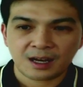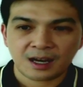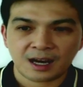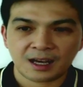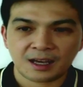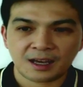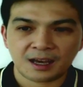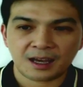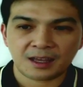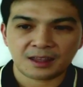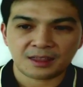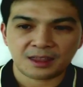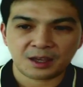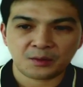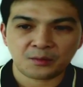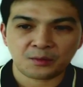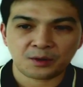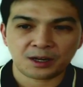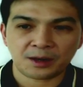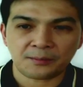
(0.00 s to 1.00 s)
I I
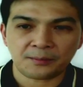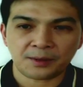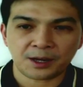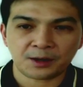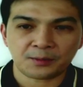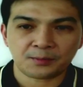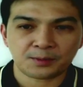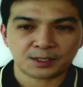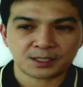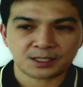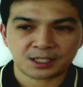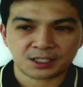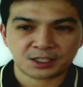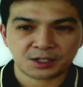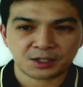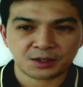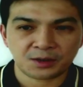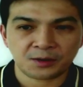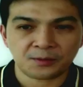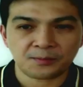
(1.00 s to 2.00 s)
think we're in a better
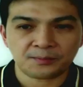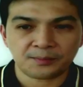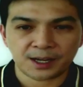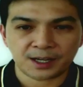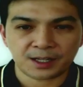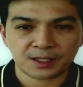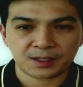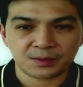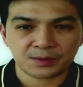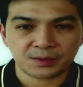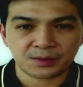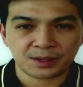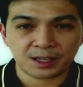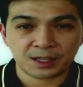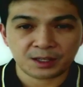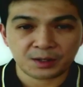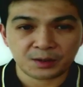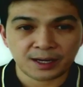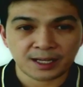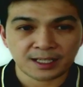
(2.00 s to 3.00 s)
position compared to
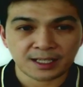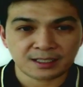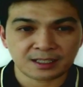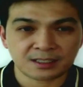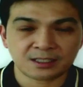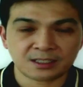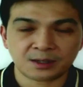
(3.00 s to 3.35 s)
the U S and